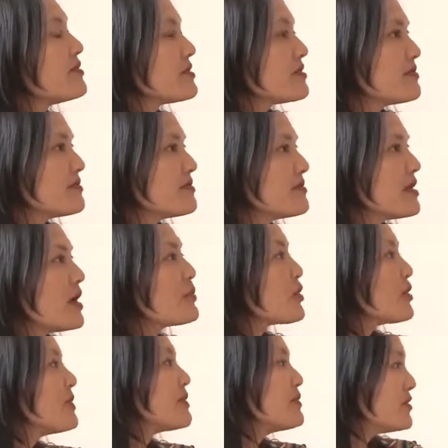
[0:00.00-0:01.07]
the
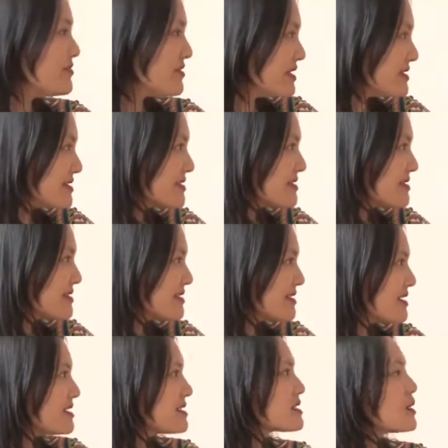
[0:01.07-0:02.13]
upcoming movies.
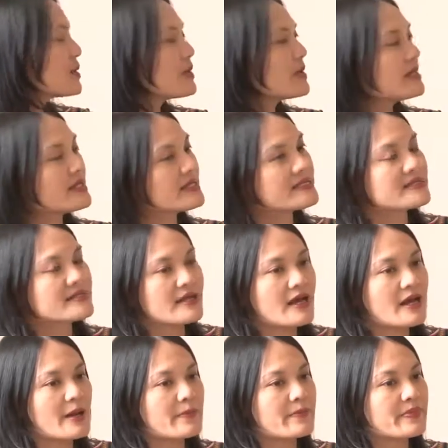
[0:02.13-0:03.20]
So it's
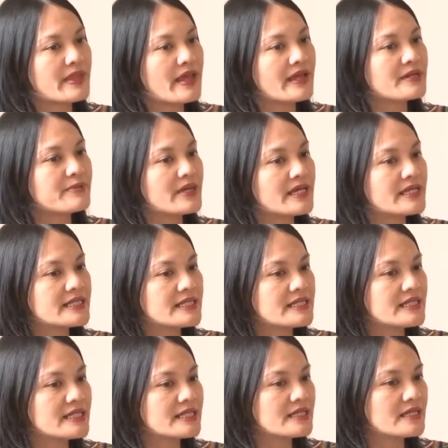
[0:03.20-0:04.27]

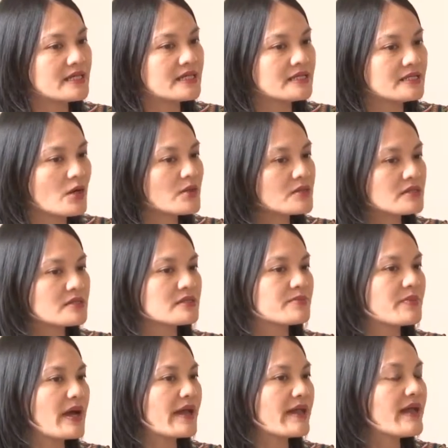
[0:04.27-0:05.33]
animated, it's hosted
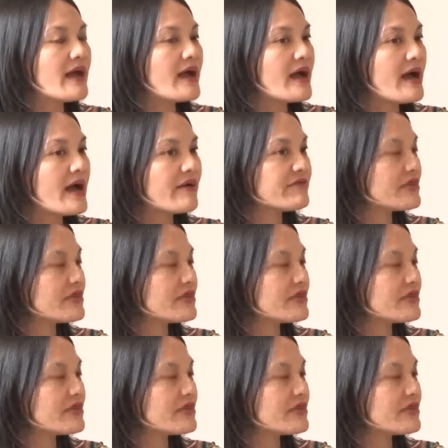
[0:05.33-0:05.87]
by a